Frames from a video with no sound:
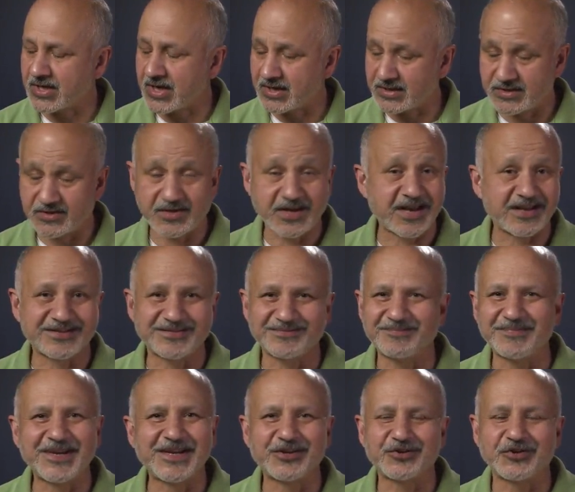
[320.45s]
as it has
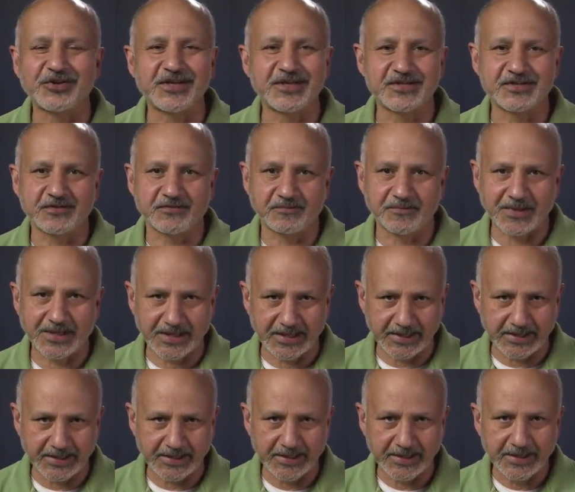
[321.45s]
many colleagues of
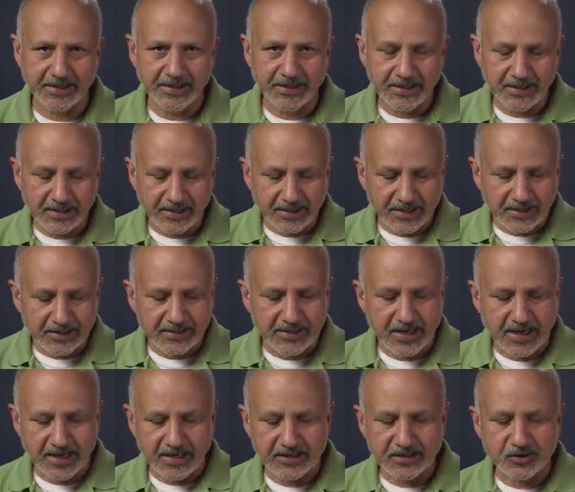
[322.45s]
mine,
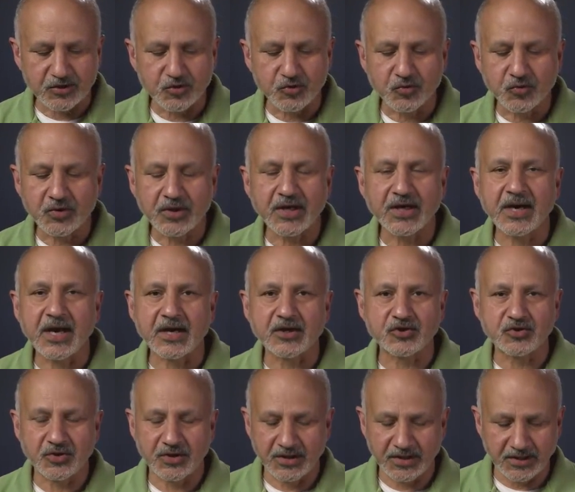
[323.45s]
that you can
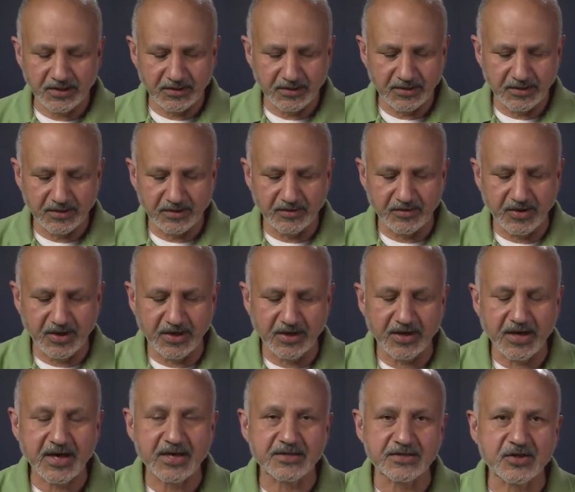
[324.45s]
actually
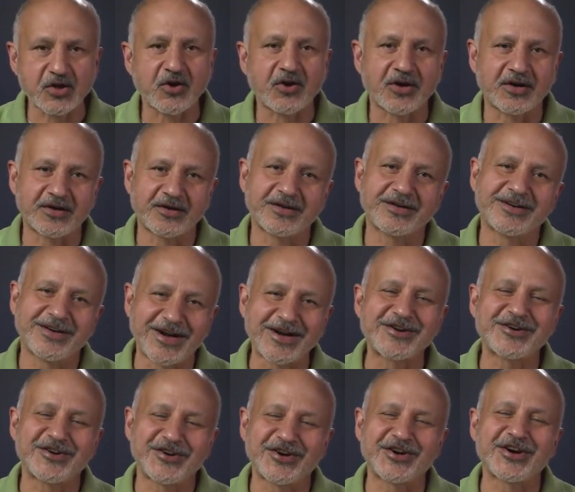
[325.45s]
regress or run
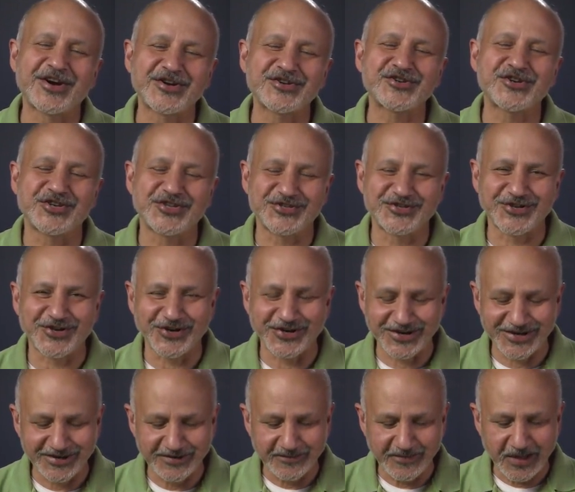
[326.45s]
a regression,
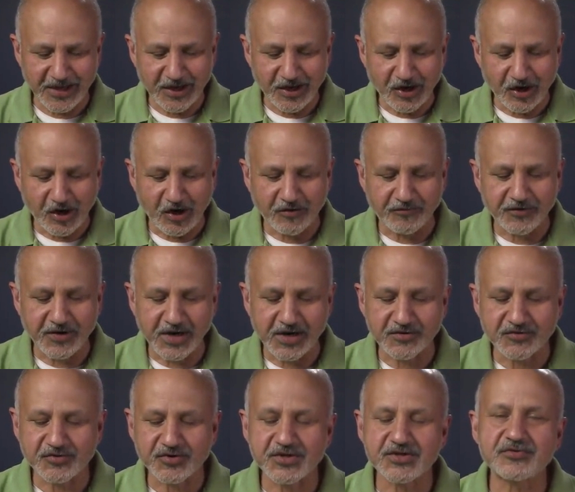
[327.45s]
of an
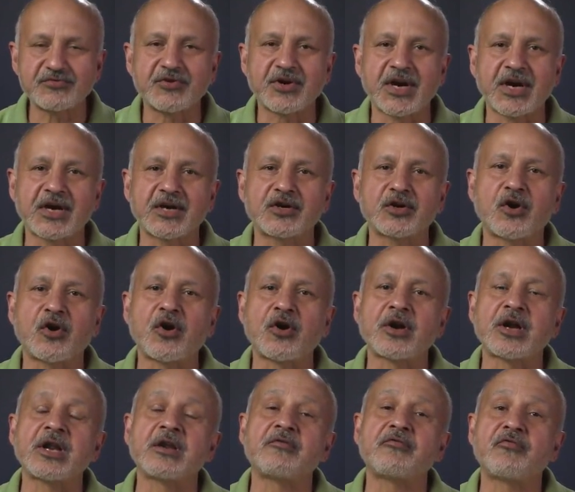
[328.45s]
interest rate
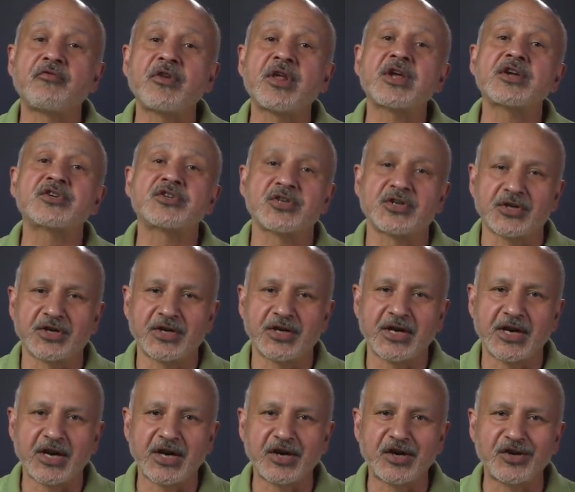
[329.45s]
on inflation,
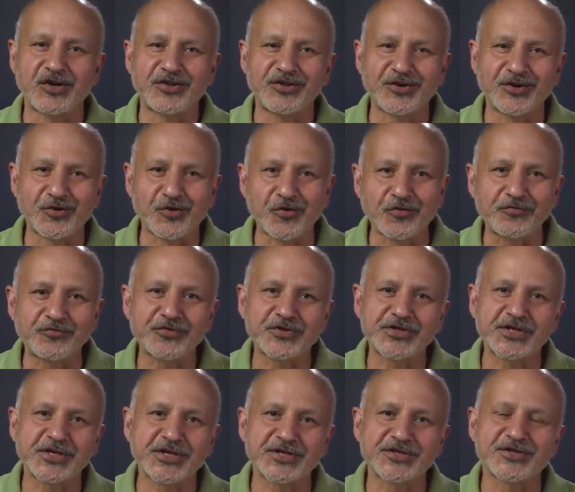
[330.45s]
and the
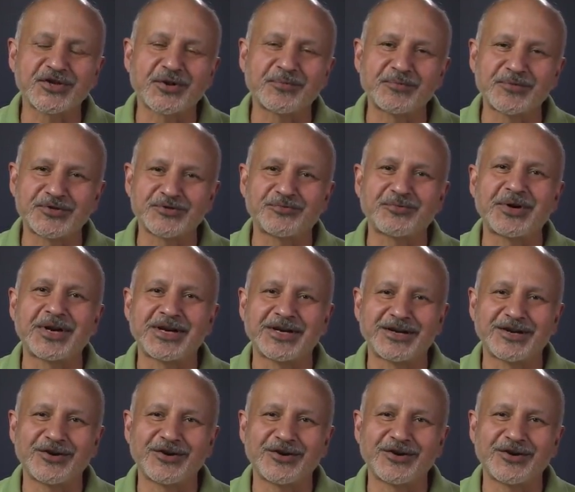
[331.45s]
coefficient is almost 1